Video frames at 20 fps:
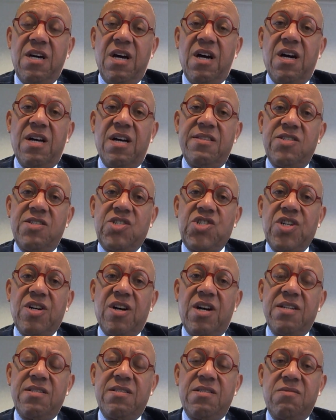The
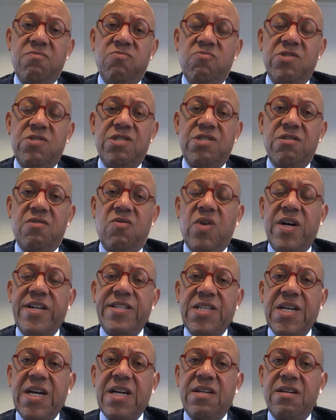charts, which are
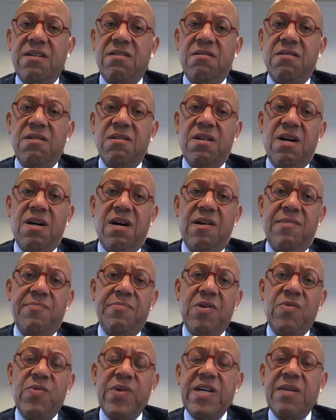quite technical,
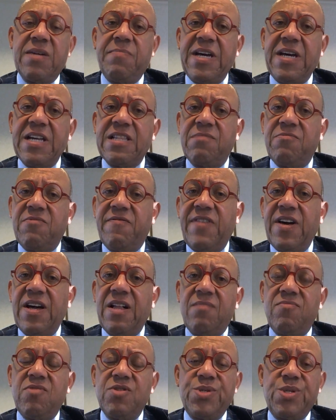but we can make them
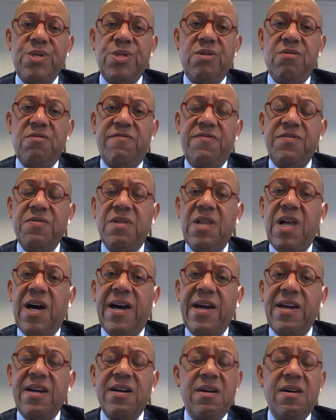available to you if you
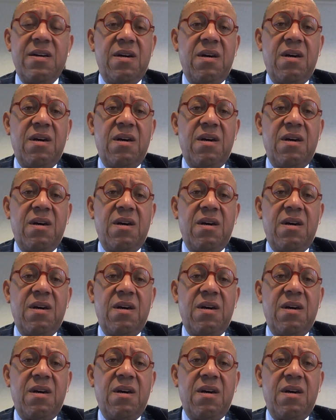like,